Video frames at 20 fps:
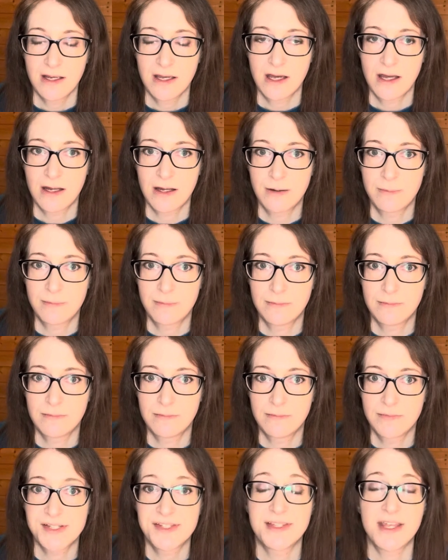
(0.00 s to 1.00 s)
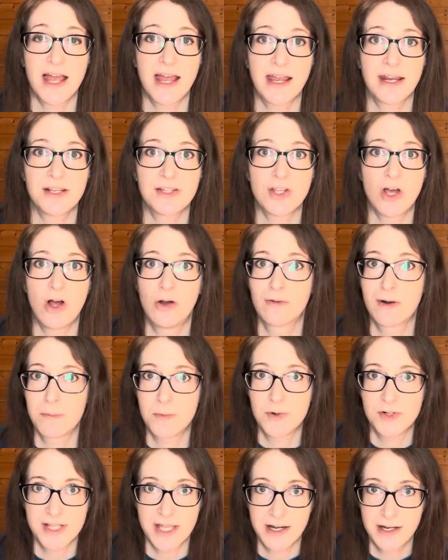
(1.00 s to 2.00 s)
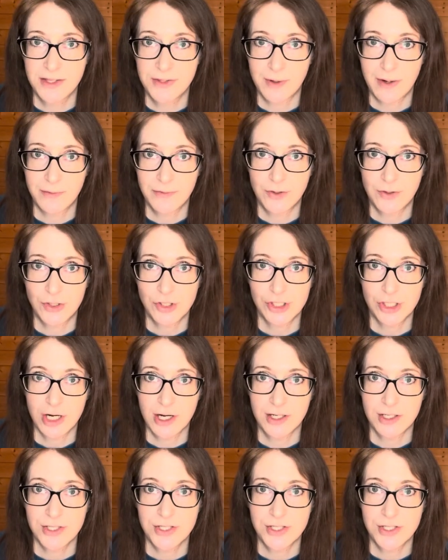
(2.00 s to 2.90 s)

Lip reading: the signs all represented throughout their chart.